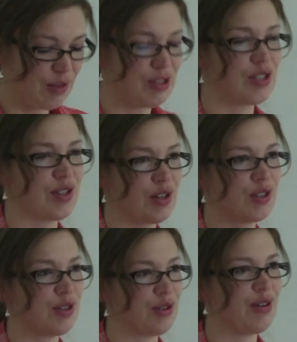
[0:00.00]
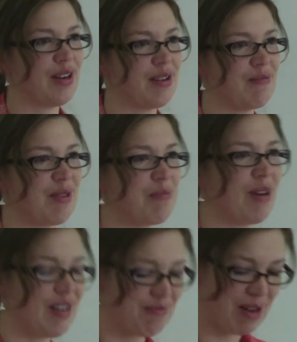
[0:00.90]
which is also a
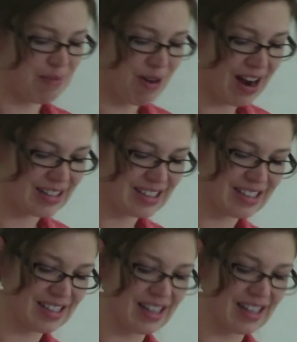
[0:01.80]
part of my practice.